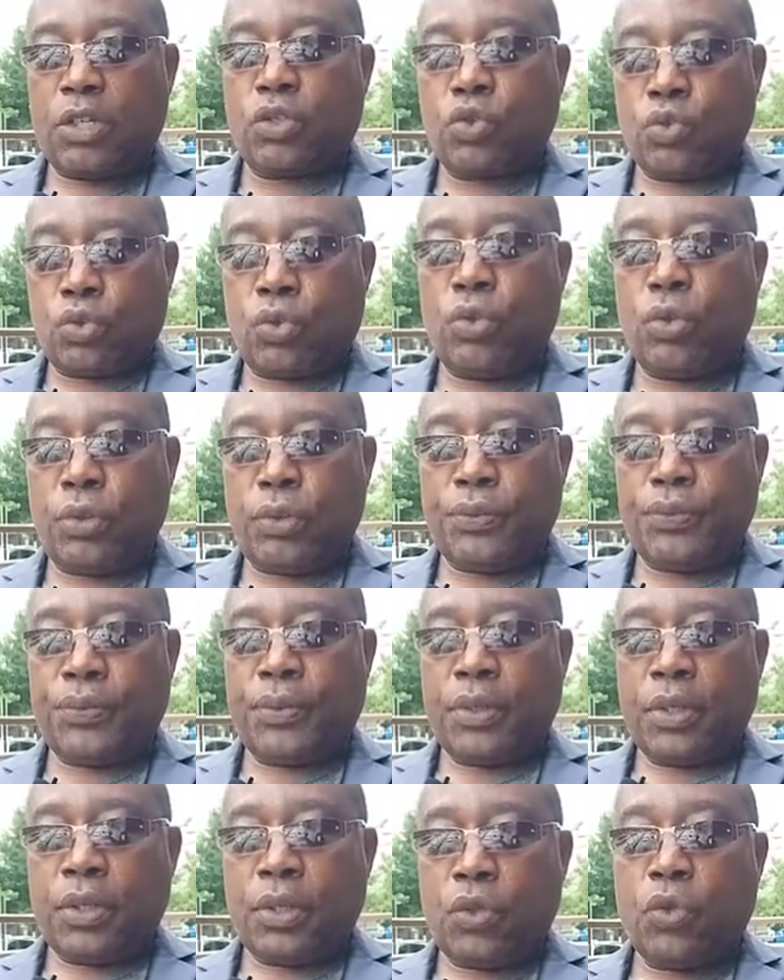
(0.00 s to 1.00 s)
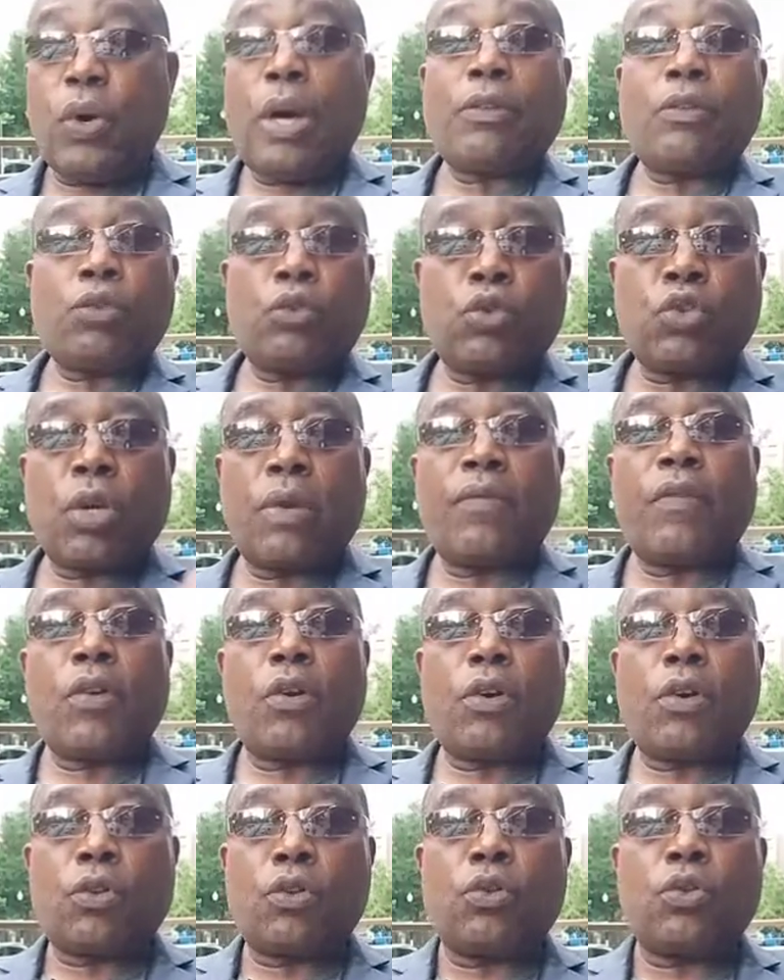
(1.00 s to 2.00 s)
rule, you have to do something for
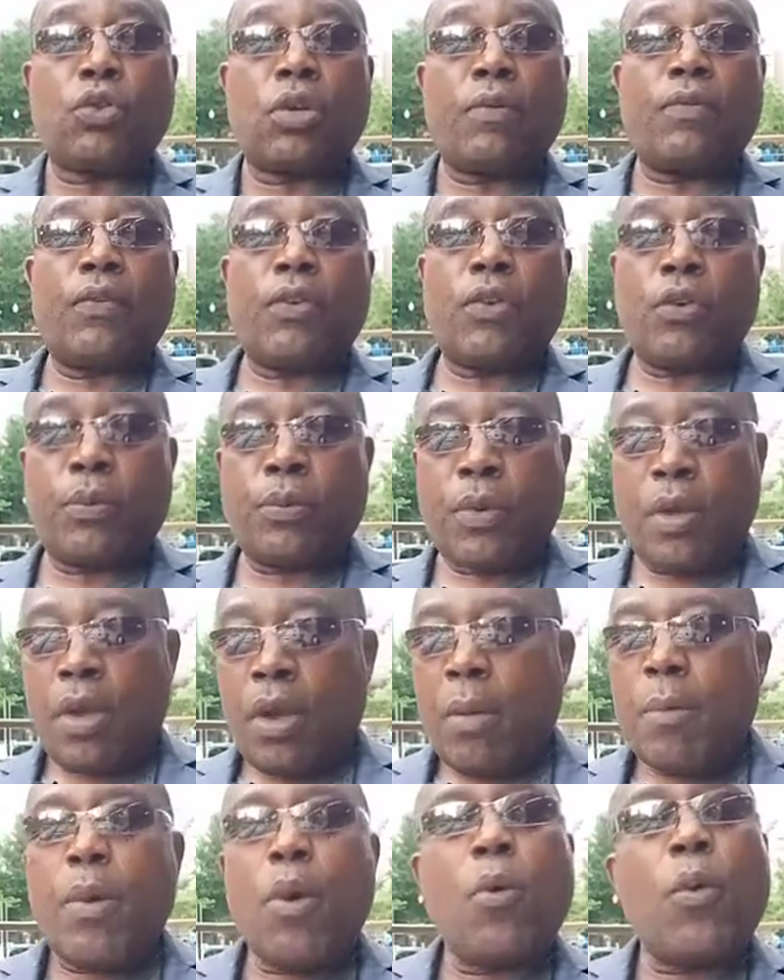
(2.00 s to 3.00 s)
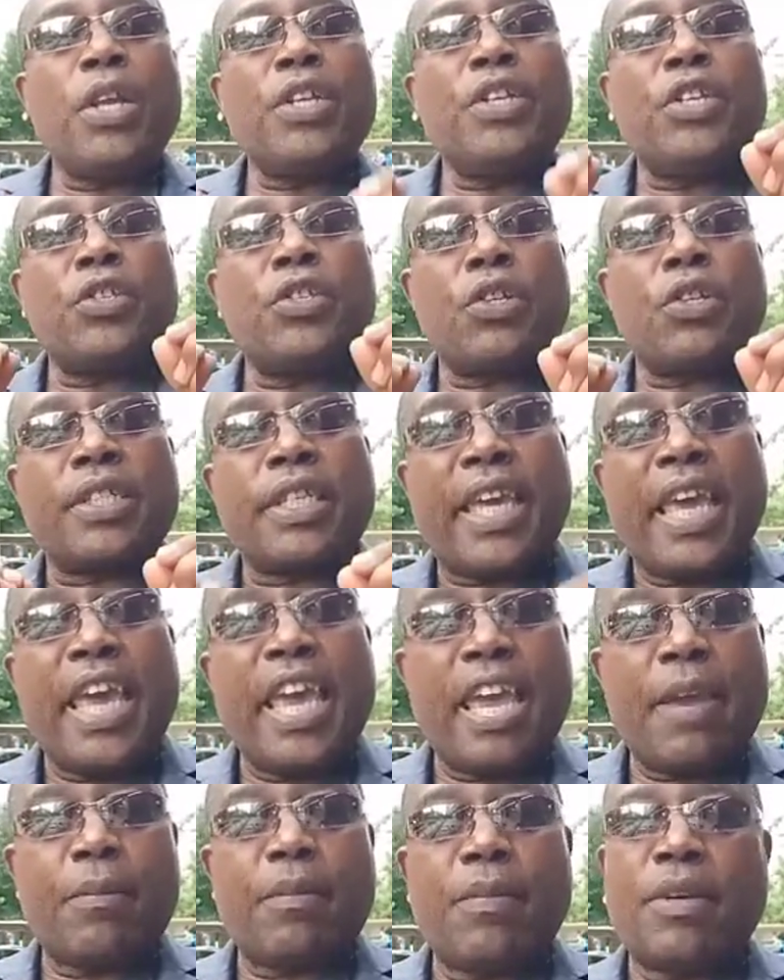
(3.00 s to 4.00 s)
God to do something for you. But when Jesus
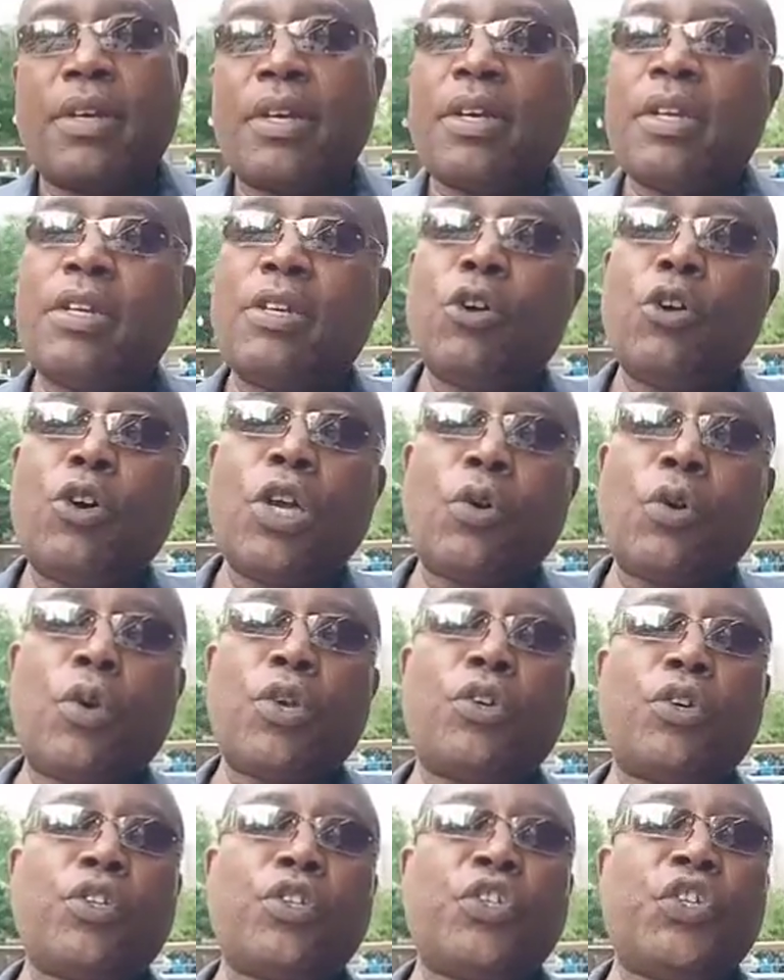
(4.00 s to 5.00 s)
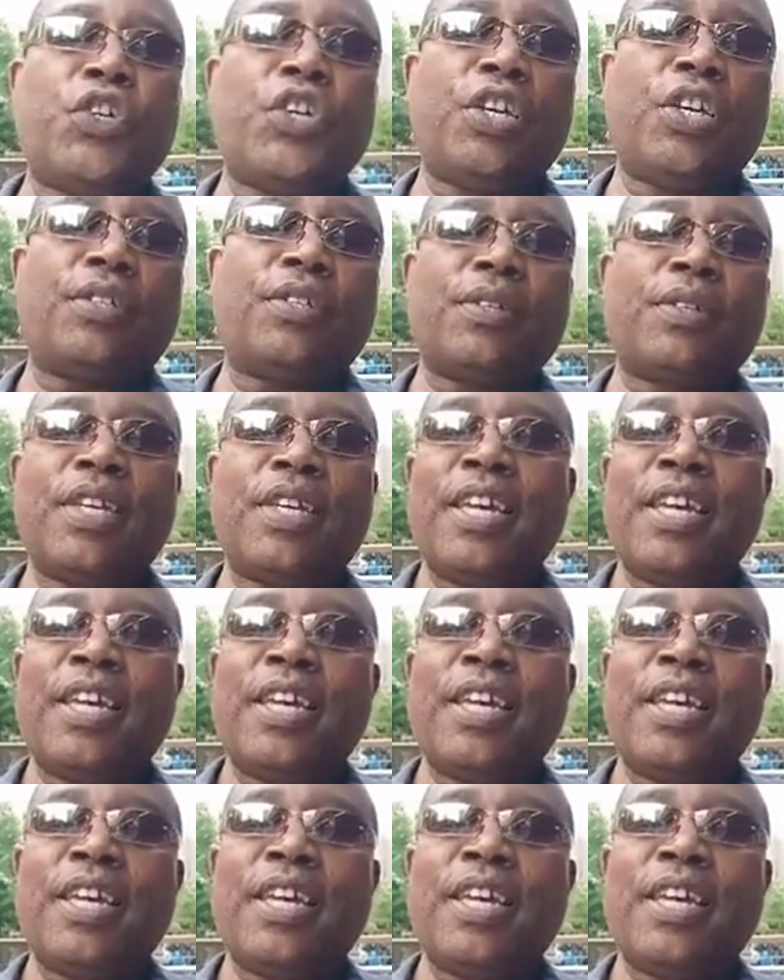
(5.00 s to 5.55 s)
came, the whole equation changed.